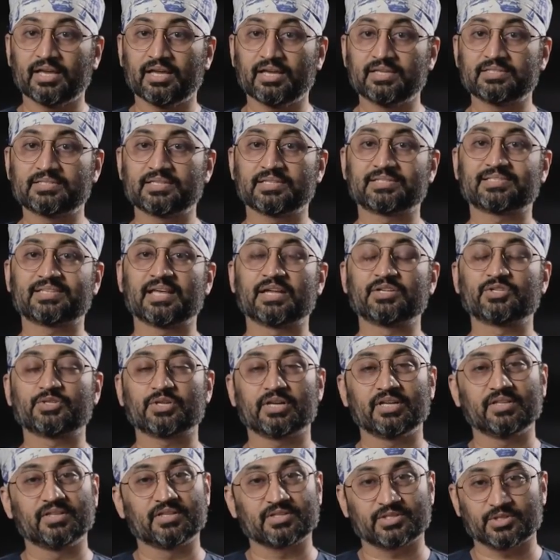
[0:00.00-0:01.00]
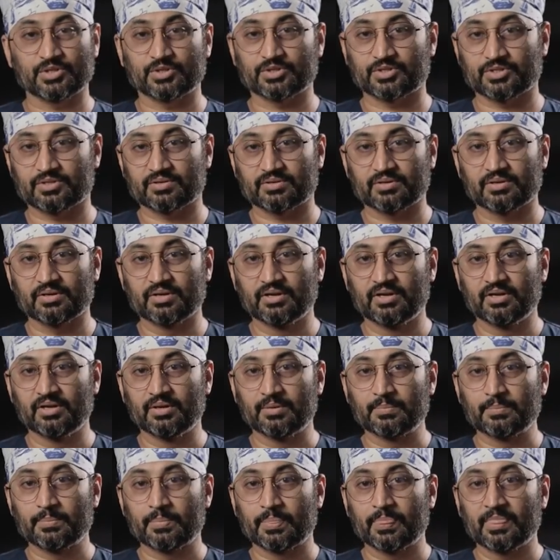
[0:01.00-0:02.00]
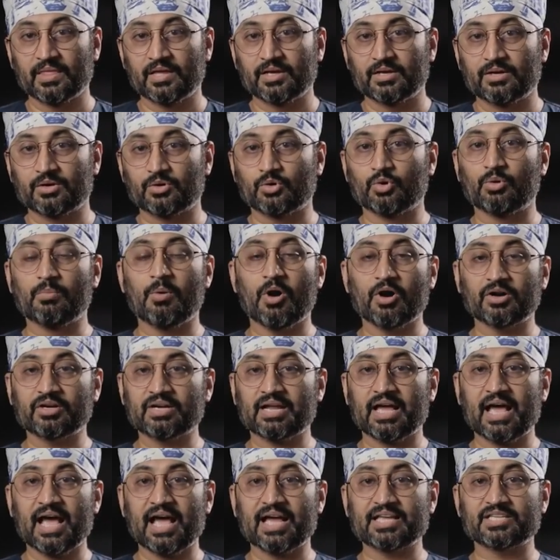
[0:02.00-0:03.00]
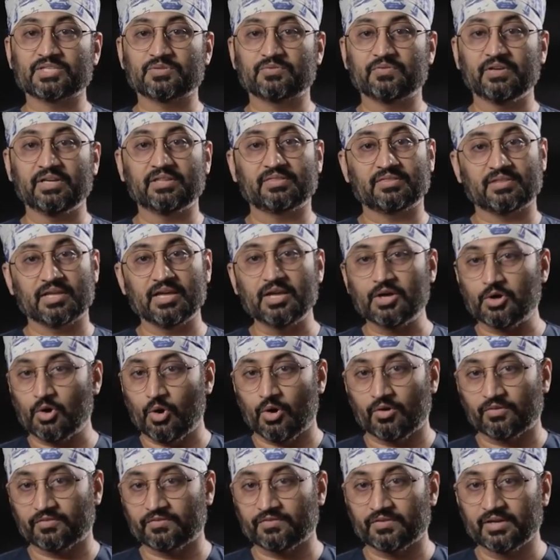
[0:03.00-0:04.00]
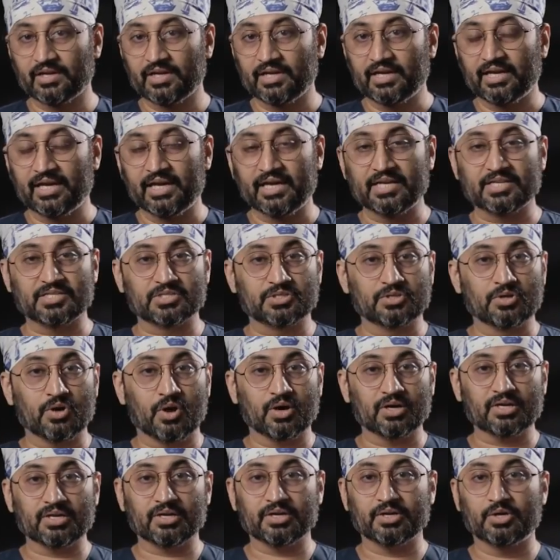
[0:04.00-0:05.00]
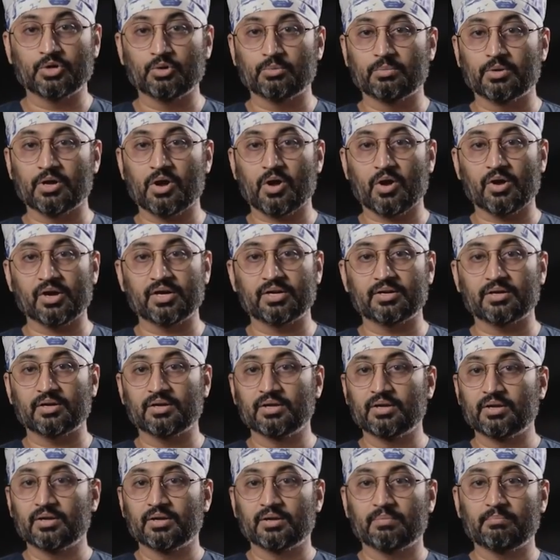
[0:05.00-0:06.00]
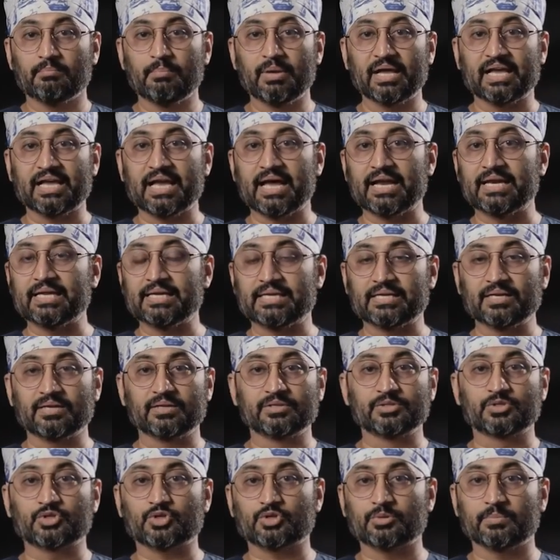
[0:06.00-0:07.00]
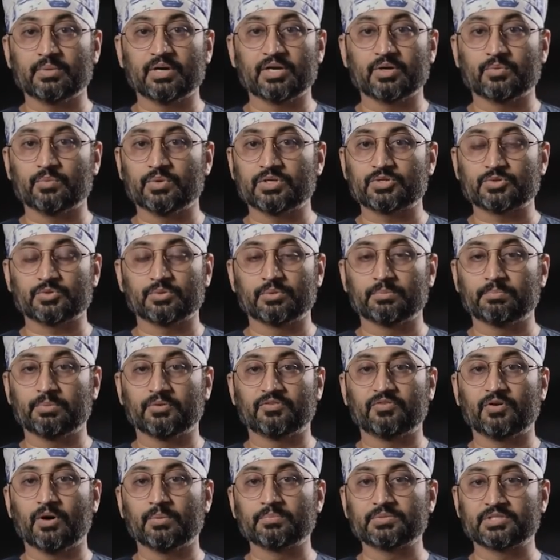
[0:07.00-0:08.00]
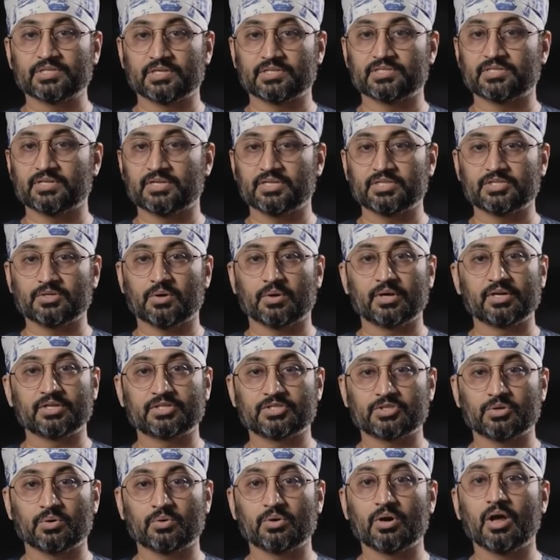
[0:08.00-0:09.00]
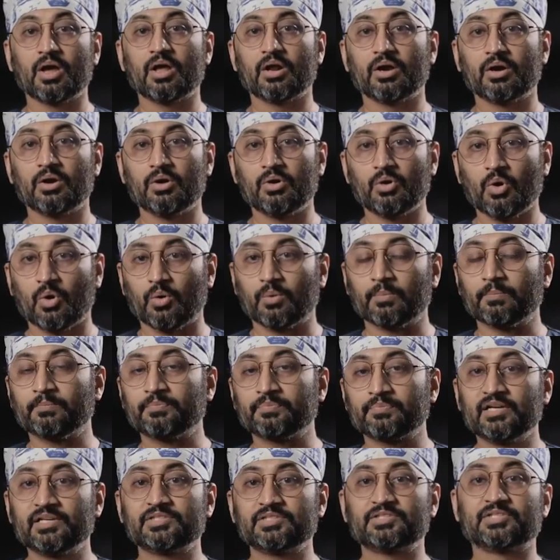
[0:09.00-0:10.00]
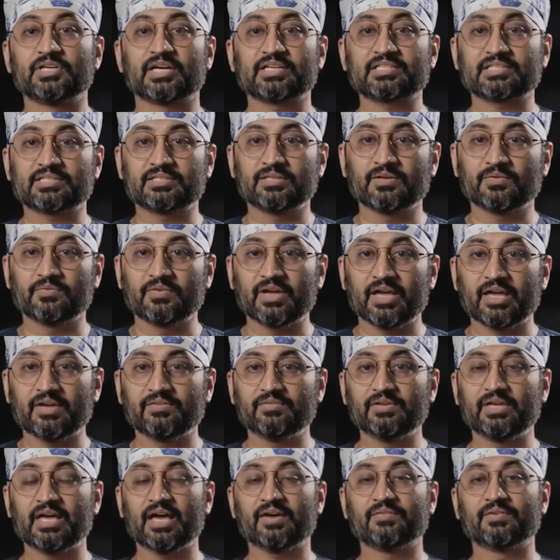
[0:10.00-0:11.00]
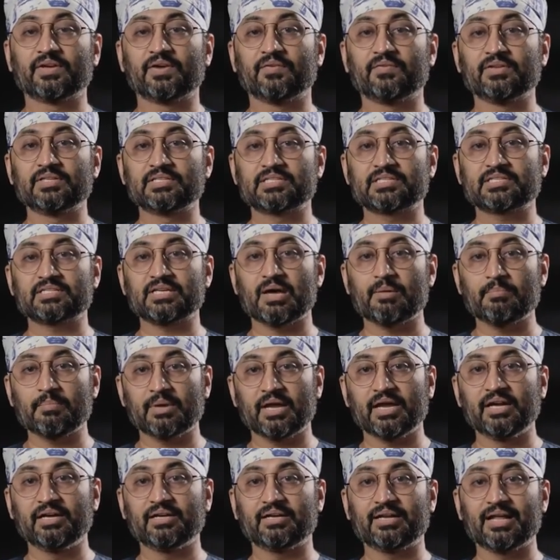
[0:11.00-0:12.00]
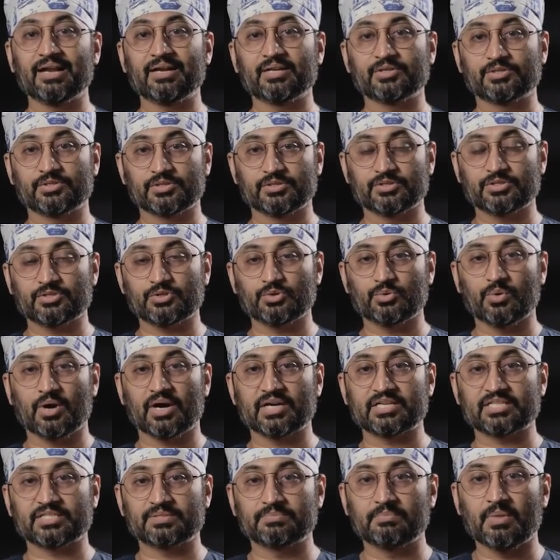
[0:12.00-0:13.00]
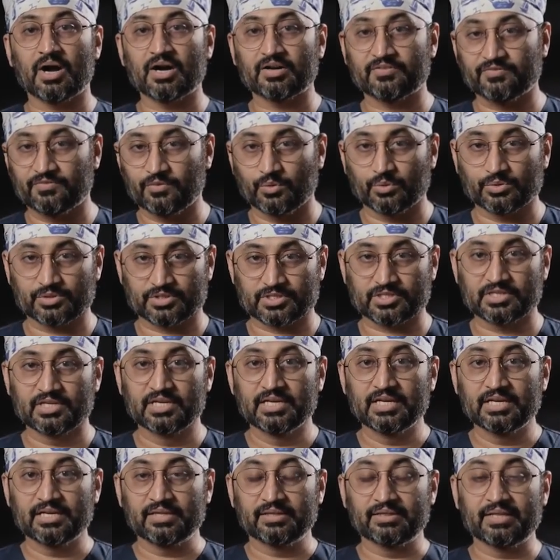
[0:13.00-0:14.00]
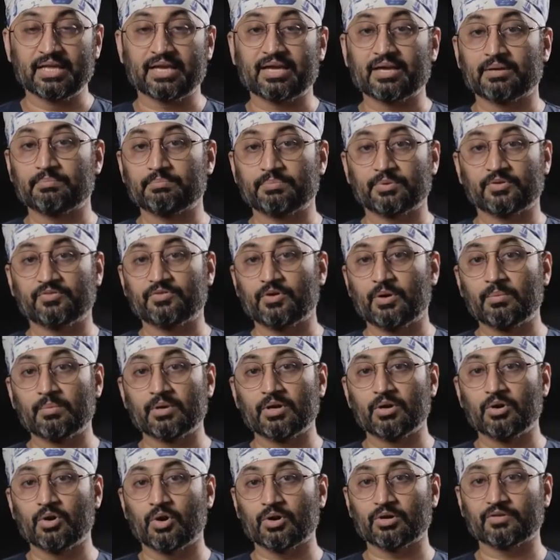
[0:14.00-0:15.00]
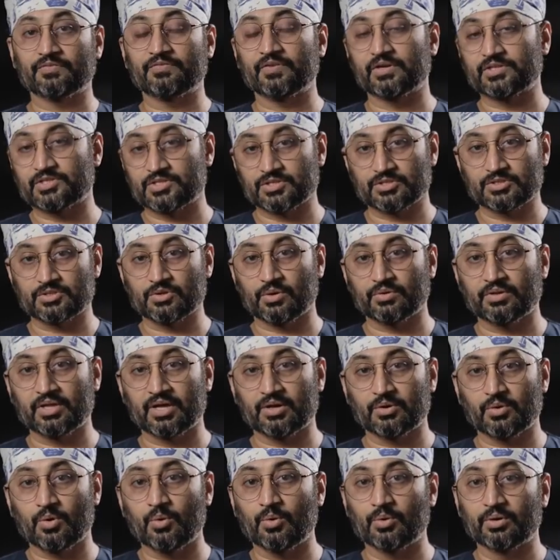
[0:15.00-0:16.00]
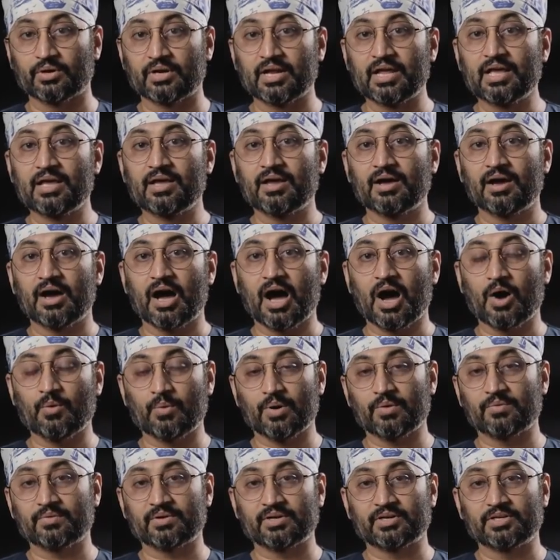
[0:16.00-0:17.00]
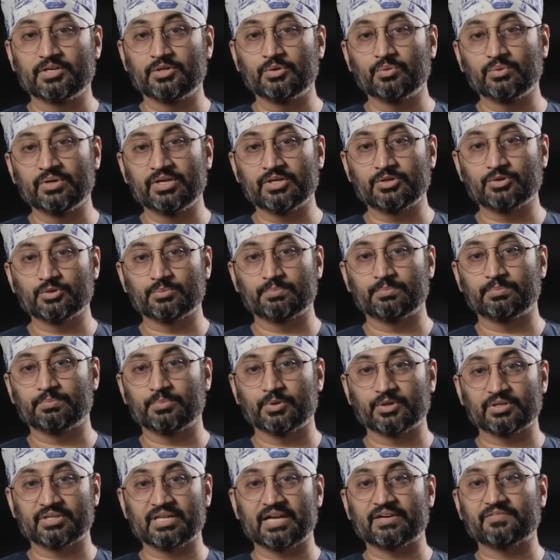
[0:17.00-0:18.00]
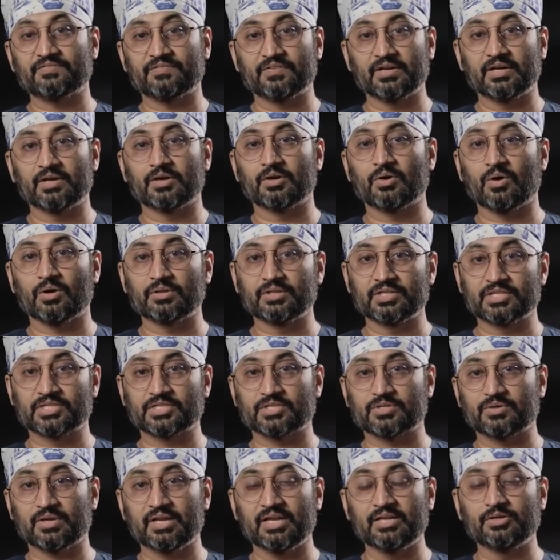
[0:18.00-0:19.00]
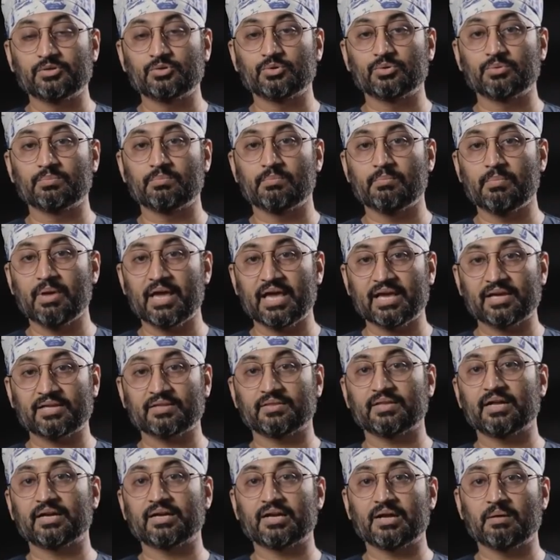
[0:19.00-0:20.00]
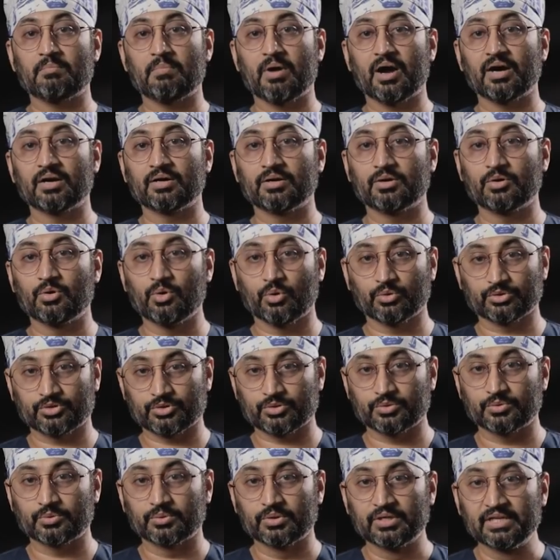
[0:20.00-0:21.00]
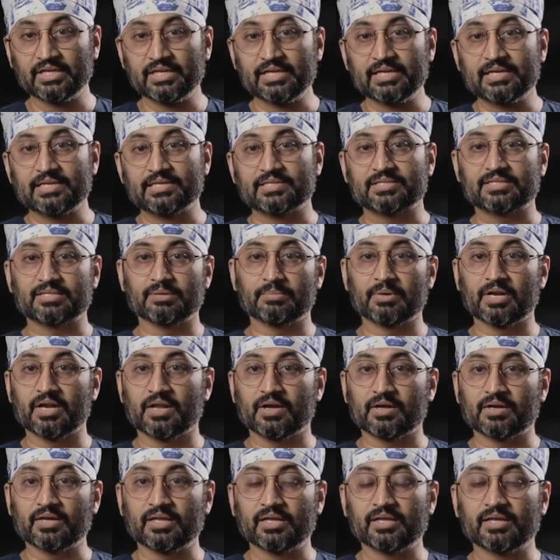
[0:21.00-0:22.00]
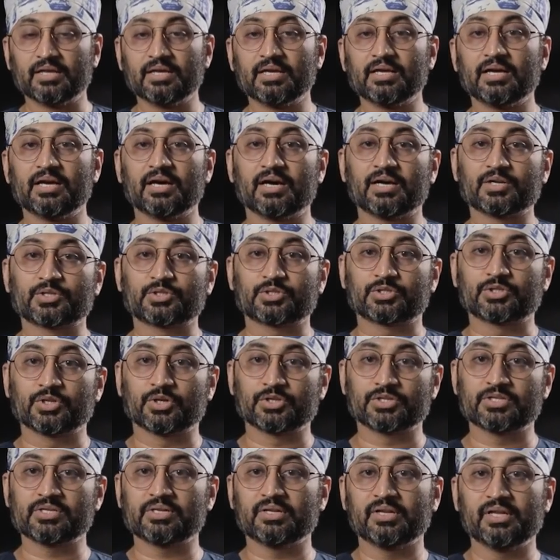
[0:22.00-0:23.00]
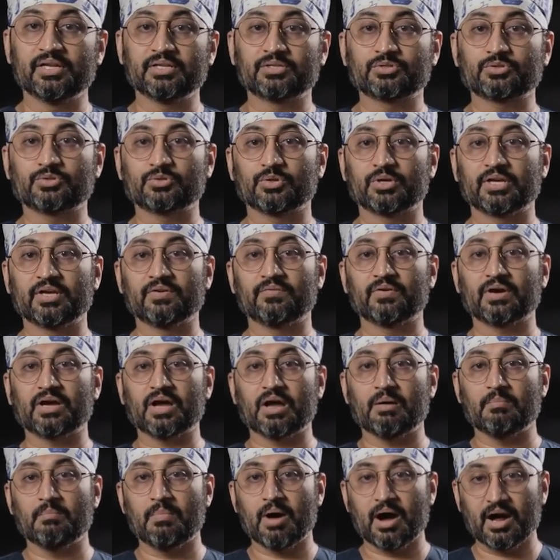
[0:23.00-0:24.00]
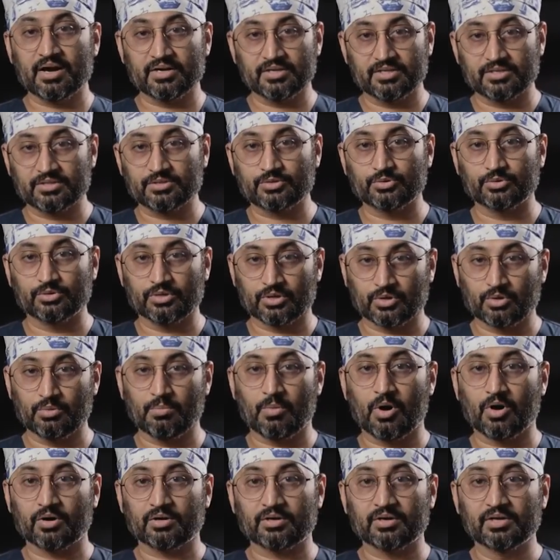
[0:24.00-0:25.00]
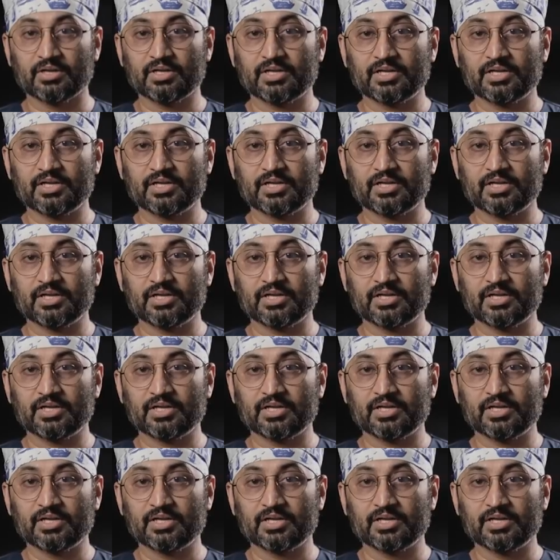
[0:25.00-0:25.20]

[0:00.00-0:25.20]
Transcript: is essentially the surgeon. Robot as we think of is not a humanoid mechanical instrument which would perform surgeries on its own. No. Just the way we have given some intelligence to our smartphones, they can perform a lot of functions on their own. However, you need to put that finger on the screen to make that command go through. Similarly, a surgeon needs to give a command to the robot.